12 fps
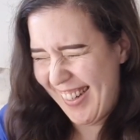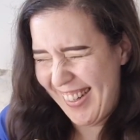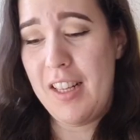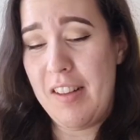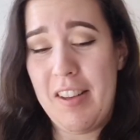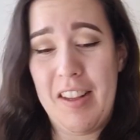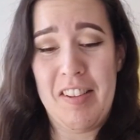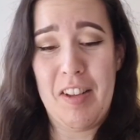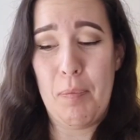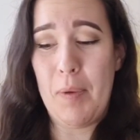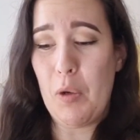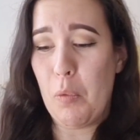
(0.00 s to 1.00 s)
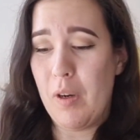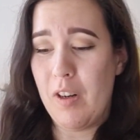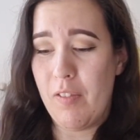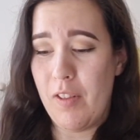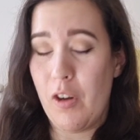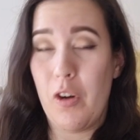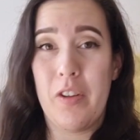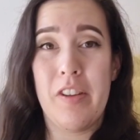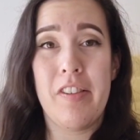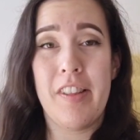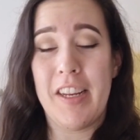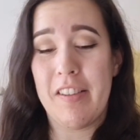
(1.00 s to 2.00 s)
This has to be one of the
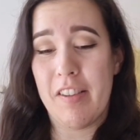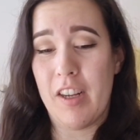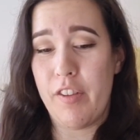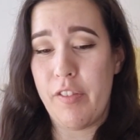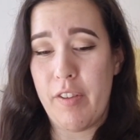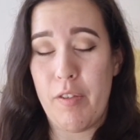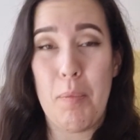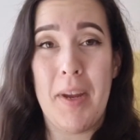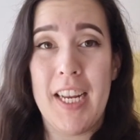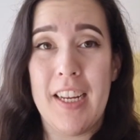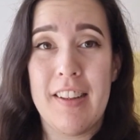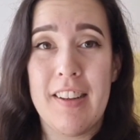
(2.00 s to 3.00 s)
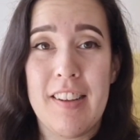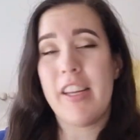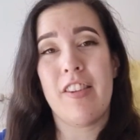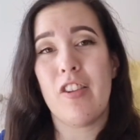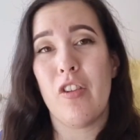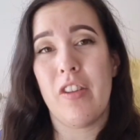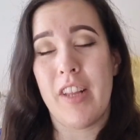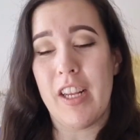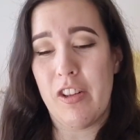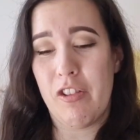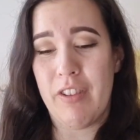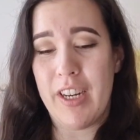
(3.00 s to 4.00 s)
oddest things I've ever made. It's not that
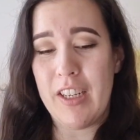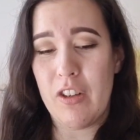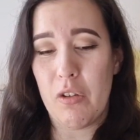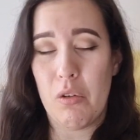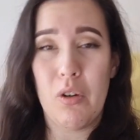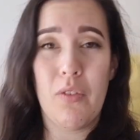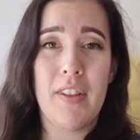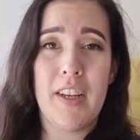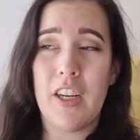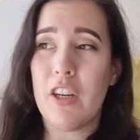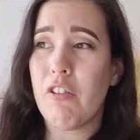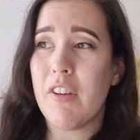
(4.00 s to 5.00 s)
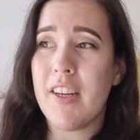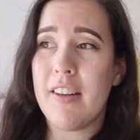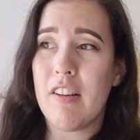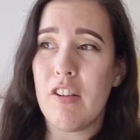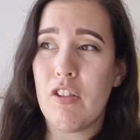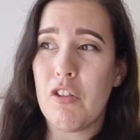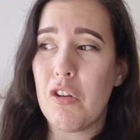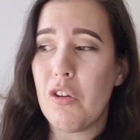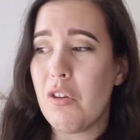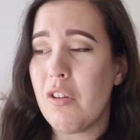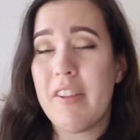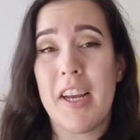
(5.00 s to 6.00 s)
strange. All of the ingredients
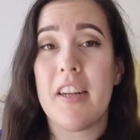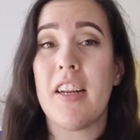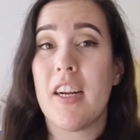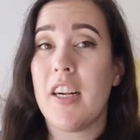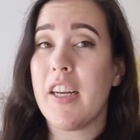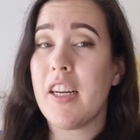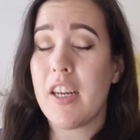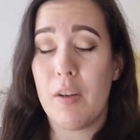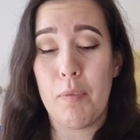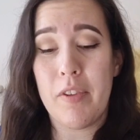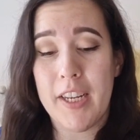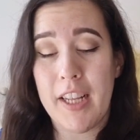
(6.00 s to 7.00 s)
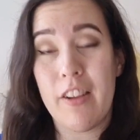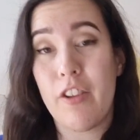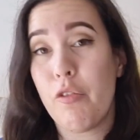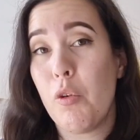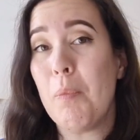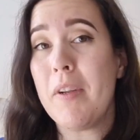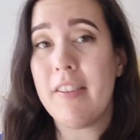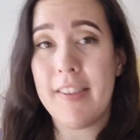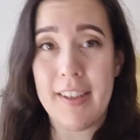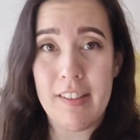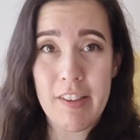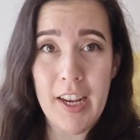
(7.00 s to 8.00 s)
do technically come together to form a
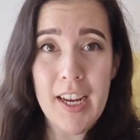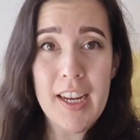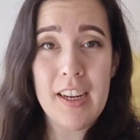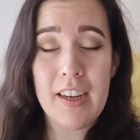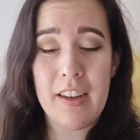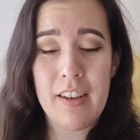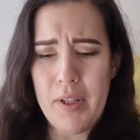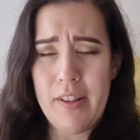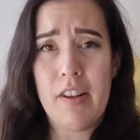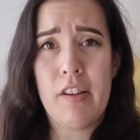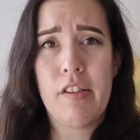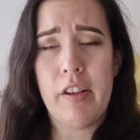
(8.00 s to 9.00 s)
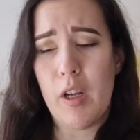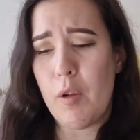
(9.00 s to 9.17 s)
cheesecake, but it's